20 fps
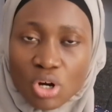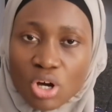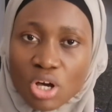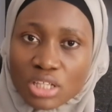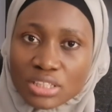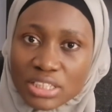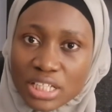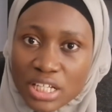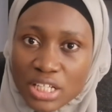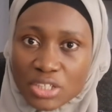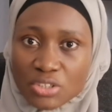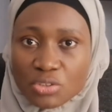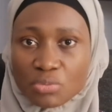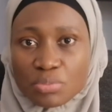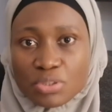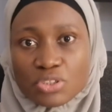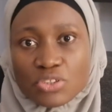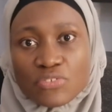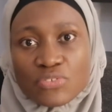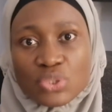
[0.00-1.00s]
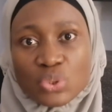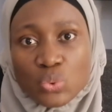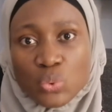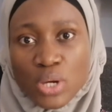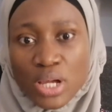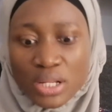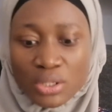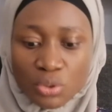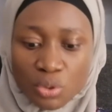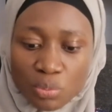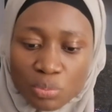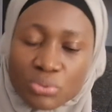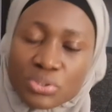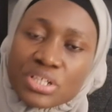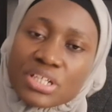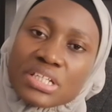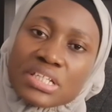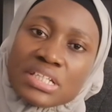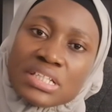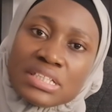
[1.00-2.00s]
Cut a little bit of swallow,
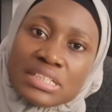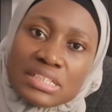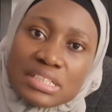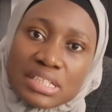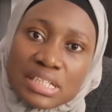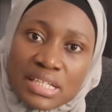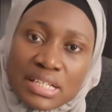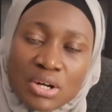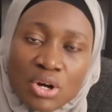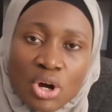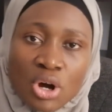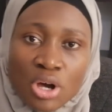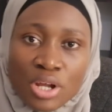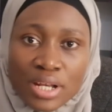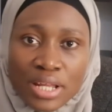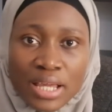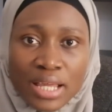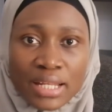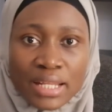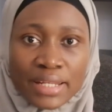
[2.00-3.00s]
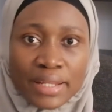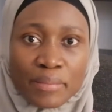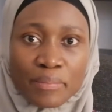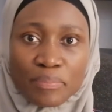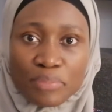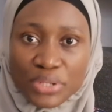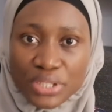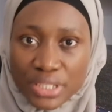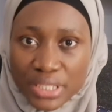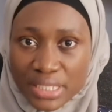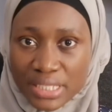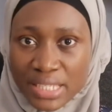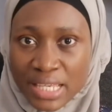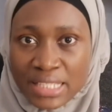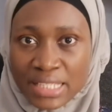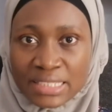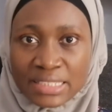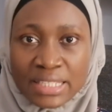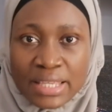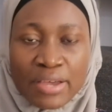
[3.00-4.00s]
put it in a corner, let them pick it
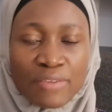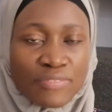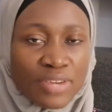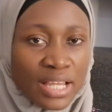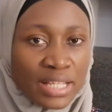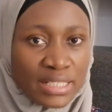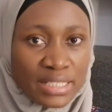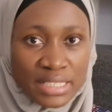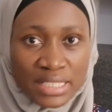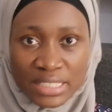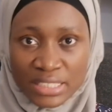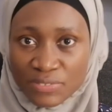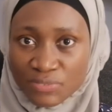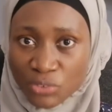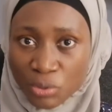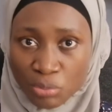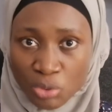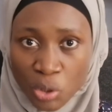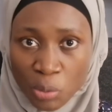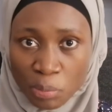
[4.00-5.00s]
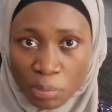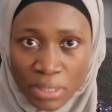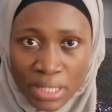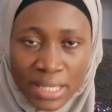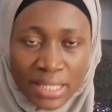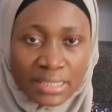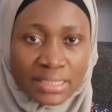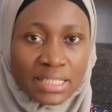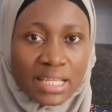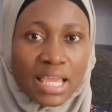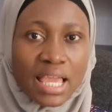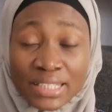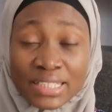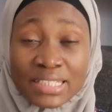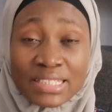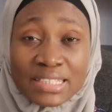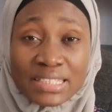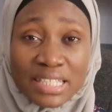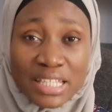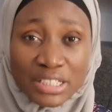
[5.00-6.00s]
themselves and eat from your plate. At
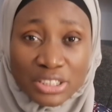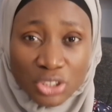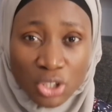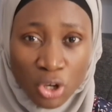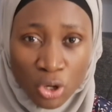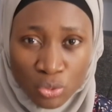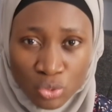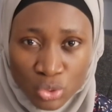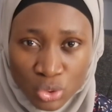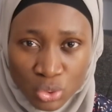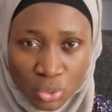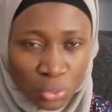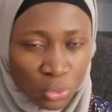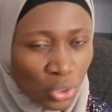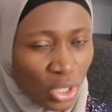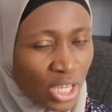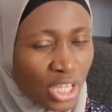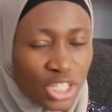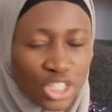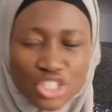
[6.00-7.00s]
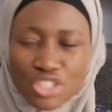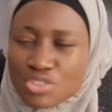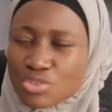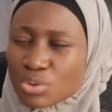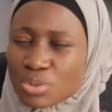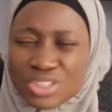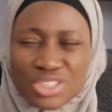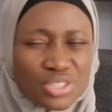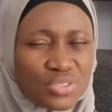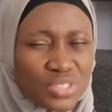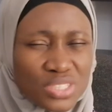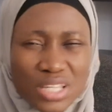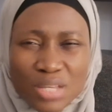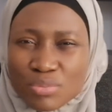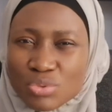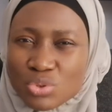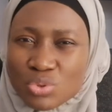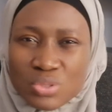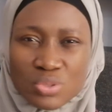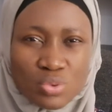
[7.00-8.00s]
this stage also, introduce
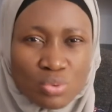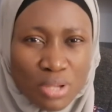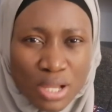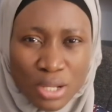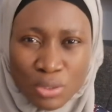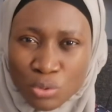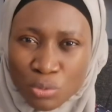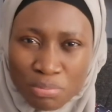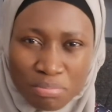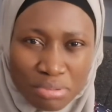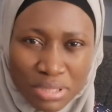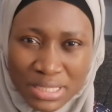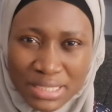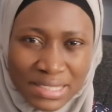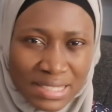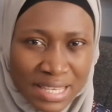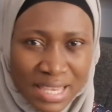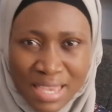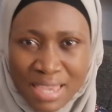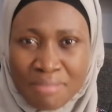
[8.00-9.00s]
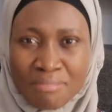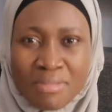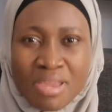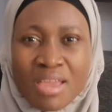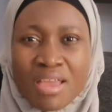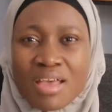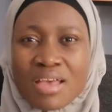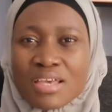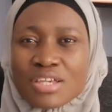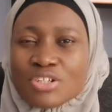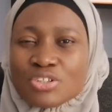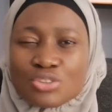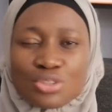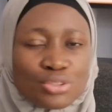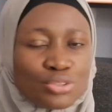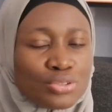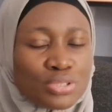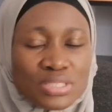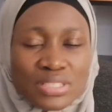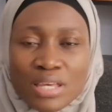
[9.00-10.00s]
them to swallow big time.
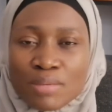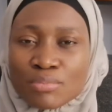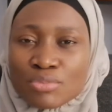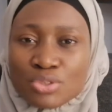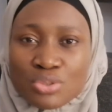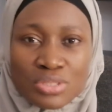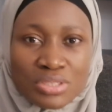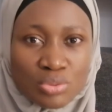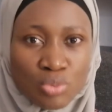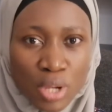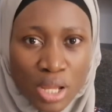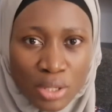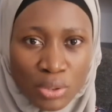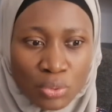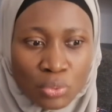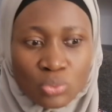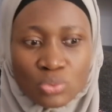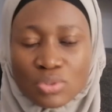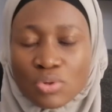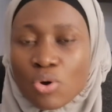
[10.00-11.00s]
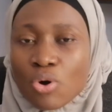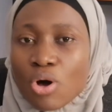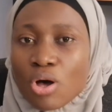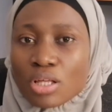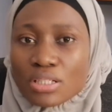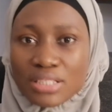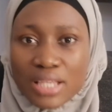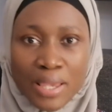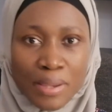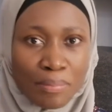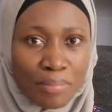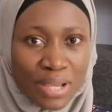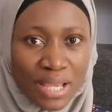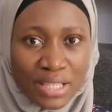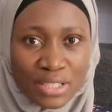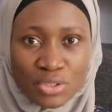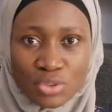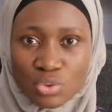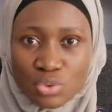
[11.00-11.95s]
Introduce them to swallow, cut eba